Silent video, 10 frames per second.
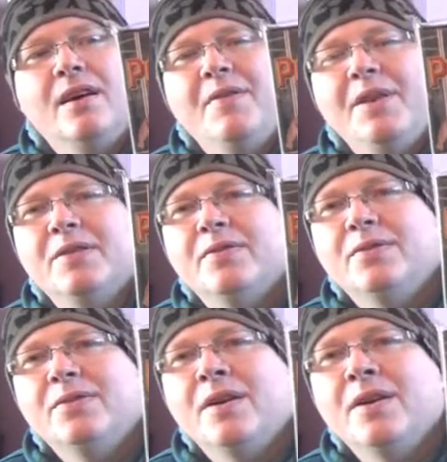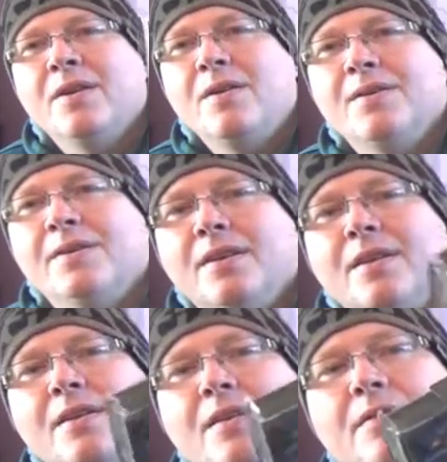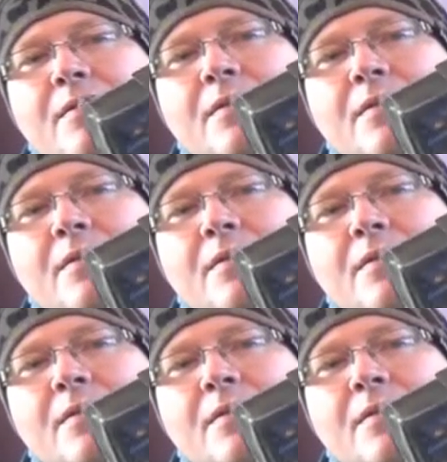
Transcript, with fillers: I think it's for die-hard uh,